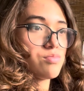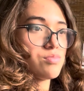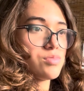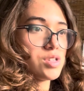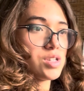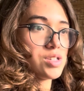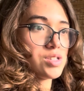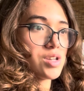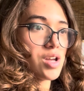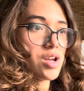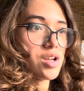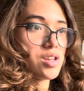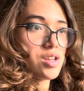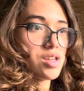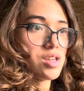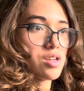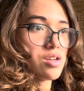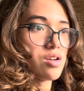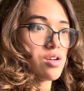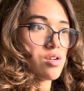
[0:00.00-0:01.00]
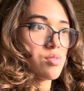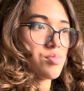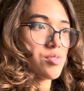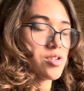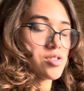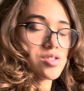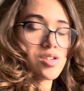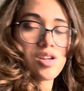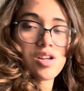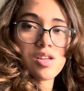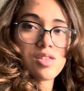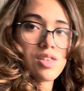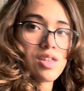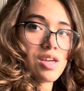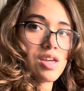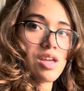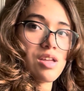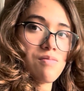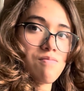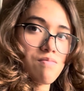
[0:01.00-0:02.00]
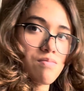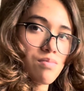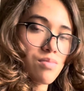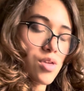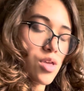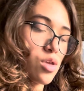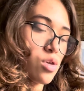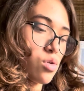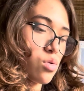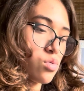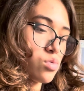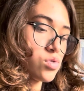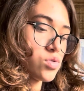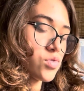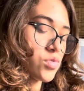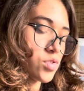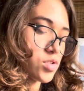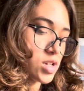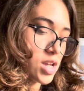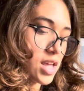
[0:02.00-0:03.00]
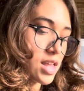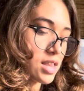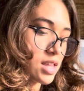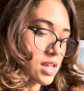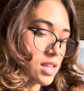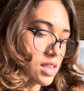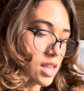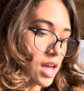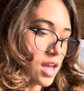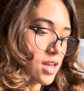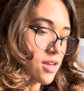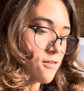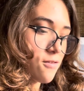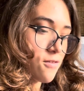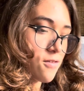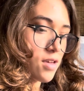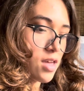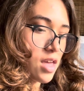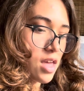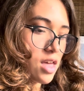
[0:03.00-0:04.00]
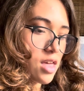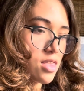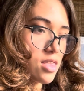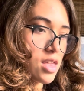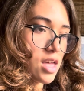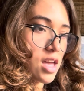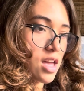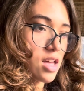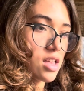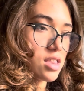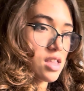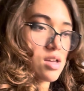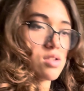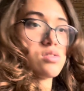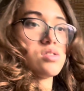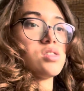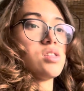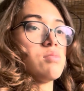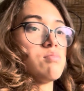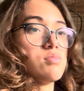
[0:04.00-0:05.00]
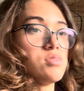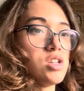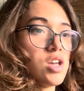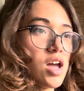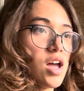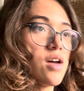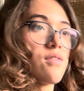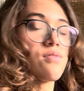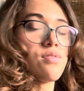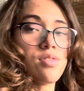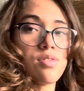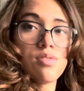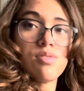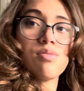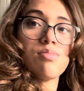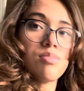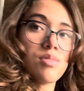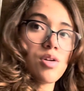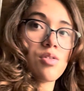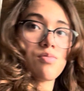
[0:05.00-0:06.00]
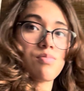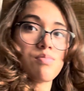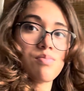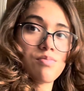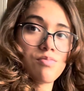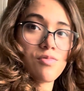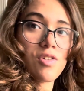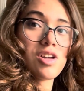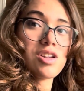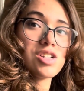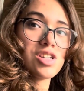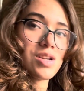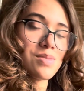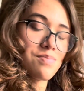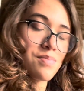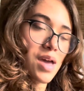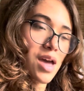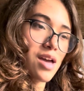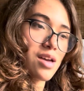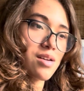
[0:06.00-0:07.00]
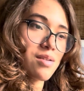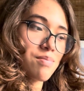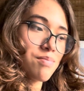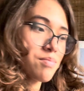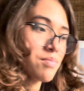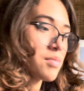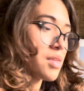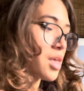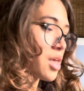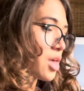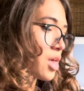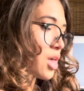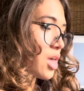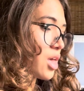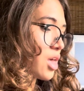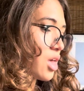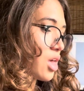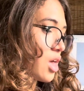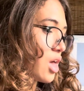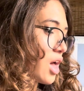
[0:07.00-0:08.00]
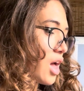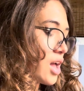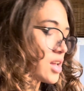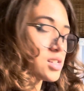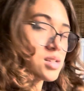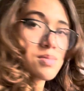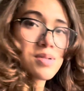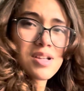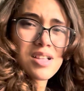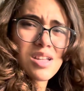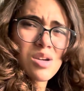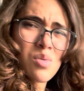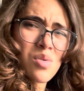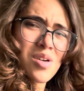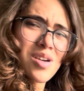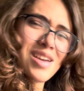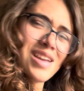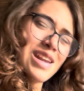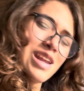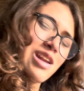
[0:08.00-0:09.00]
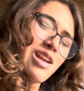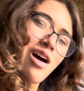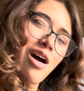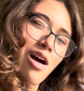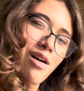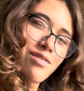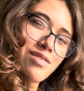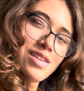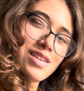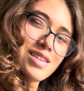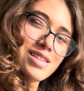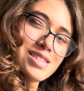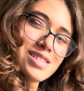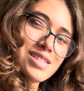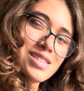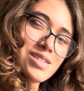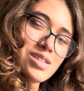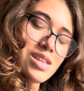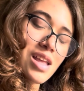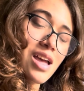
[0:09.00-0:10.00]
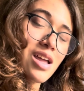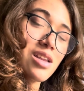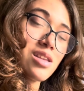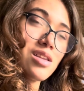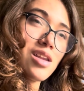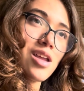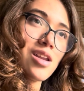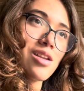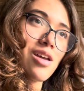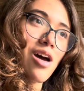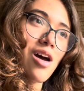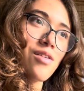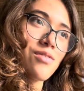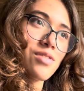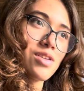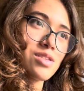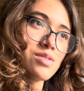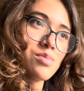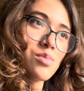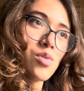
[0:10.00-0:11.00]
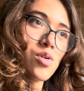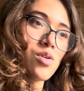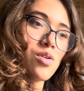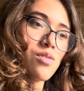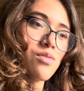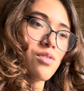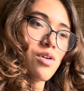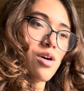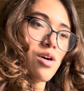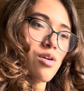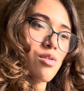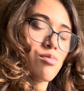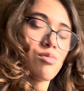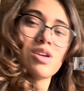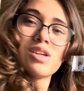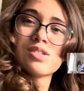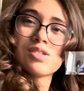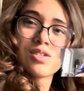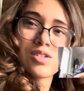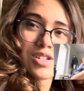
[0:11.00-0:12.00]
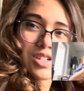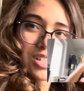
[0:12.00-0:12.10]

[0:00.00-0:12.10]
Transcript: designing a prosthetic they can use for daily life that allows them to have their function back. I typically work in an office, not an office, more of a research